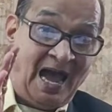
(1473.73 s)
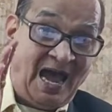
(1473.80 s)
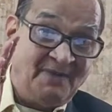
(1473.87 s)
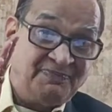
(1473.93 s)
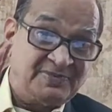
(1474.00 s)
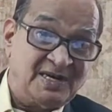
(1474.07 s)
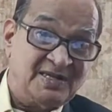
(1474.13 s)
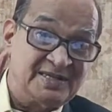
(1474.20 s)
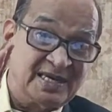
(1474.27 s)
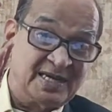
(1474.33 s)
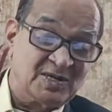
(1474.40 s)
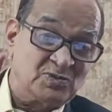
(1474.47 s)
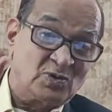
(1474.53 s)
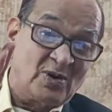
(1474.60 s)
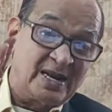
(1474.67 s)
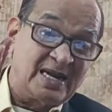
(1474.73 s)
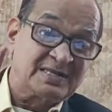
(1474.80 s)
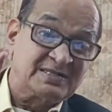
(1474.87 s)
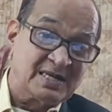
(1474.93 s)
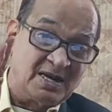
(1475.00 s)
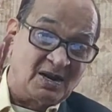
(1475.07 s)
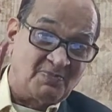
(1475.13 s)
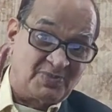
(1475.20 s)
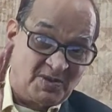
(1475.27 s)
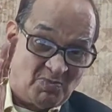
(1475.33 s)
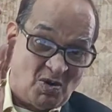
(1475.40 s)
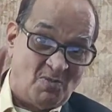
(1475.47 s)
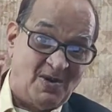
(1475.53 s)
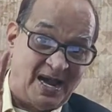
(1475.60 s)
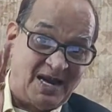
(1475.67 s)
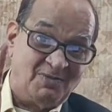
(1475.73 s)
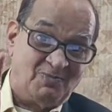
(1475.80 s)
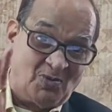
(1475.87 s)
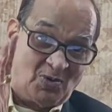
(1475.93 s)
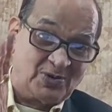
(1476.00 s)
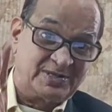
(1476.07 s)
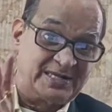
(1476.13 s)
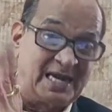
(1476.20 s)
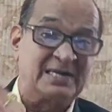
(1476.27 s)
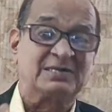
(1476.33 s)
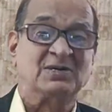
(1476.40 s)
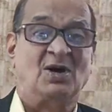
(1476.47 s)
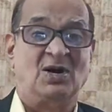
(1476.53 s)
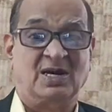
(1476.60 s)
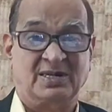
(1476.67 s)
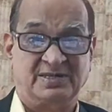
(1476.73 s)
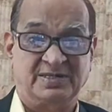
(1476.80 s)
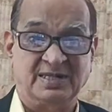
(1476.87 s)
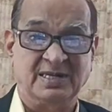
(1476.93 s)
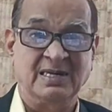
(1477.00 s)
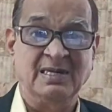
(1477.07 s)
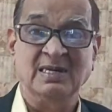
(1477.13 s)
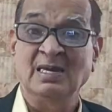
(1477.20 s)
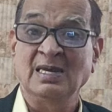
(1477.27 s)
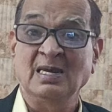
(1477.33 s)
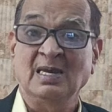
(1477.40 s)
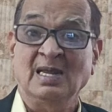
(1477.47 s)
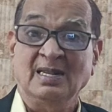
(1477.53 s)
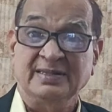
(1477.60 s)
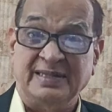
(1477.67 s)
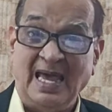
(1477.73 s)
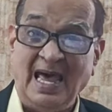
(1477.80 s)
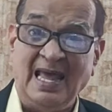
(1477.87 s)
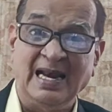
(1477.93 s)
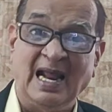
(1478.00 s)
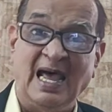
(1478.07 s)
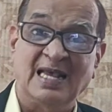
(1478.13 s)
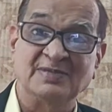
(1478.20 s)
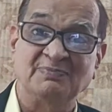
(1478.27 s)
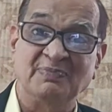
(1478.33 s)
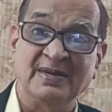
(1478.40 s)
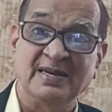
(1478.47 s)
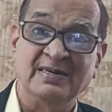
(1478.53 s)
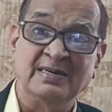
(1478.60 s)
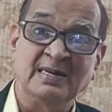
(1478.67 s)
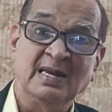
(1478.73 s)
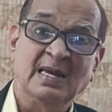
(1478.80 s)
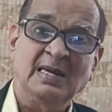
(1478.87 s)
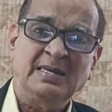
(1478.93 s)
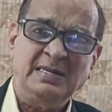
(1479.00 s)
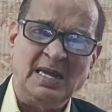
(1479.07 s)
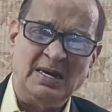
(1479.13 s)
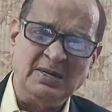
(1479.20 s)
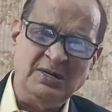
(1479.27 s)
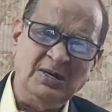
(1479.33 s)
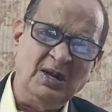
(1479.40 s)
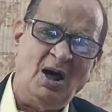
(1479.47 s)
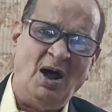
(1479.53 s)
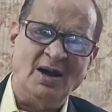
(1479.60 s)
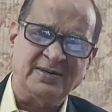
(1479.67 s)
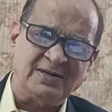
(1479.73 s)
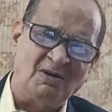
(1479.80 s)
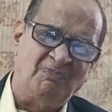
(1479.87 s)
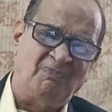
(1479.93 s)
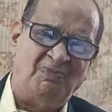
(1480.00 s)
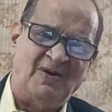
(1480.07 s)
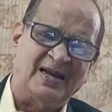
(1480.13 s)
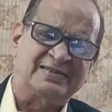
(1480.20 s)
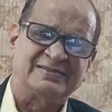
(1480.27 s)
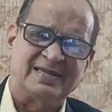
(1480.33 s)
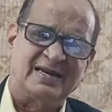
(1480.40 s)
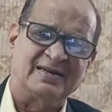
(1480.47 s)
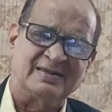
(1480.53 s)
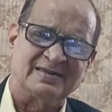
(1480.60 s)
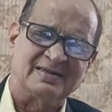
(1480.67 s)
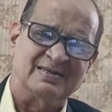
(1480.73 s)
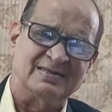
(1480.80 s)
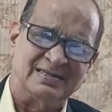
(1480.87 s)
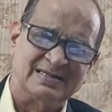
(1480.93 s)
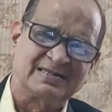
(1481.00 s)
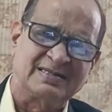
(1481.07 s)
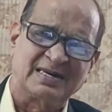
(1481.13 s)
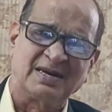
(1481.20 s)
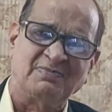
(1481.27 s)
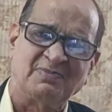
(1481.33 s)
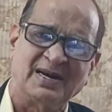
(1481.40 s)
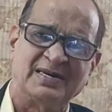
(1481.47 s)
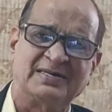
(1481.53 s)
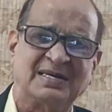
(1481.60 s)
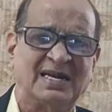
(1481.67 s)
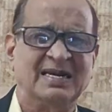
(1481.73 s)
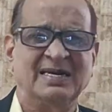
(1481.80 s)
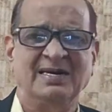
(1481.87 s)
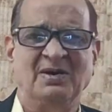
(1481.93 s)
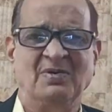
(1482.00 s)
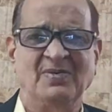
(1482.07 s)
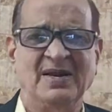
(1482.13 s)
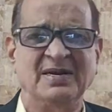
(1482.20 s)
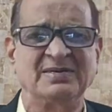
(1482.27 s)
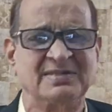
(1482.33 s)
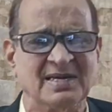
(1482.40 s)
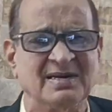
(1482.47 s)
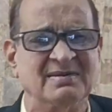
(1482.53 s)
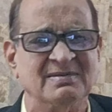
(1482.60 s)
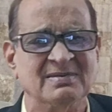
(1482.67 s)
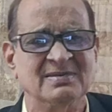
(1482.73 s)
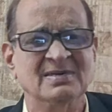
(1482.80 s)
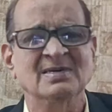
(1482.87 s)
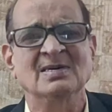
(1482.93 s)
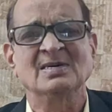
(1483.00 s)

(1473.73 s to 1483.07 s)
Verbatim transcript: After the introduction of the mobile phone technology, there has been a lot of further incremental innovation.